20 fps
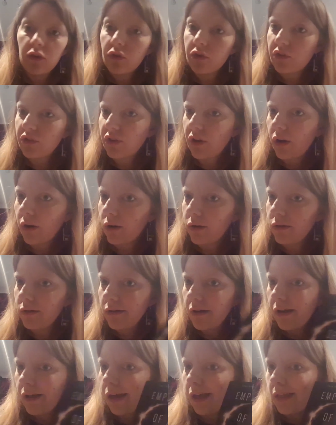So
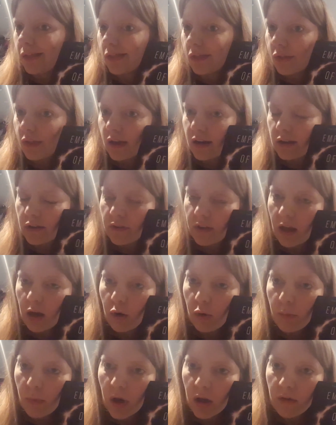that is now
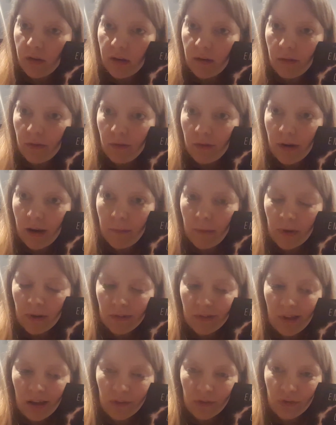on my
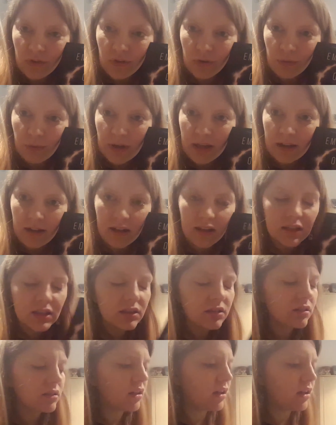next to read list.